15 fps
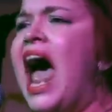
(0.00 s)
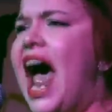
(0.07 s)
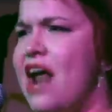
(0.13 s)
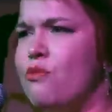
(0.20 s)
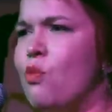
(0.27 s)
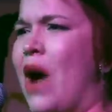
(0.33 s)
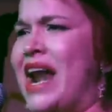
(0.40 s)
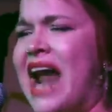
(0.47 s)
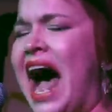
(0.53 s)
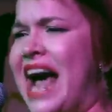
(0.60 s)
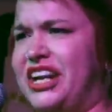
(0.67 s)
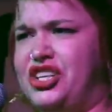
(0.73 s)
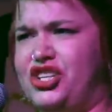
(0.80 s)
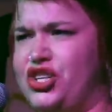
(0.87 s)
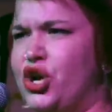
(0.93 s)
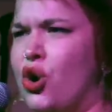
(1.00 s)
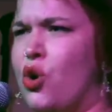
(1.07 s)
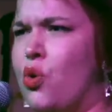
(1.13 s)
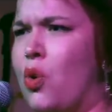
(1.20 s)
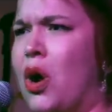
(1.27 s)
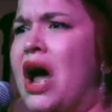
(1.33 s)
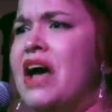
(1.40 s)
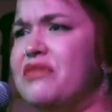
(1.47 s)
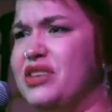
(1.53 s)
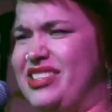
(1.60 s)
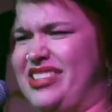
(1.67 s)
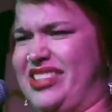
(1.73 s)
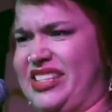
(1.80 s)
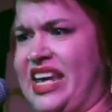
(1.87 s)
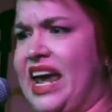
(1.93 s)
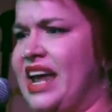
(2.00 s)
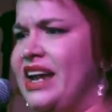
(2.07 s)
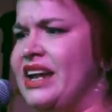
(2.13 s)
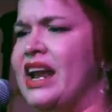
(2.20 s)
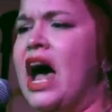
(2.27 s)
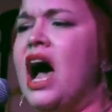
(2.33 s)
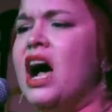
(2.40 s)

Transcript: And when I do, the skin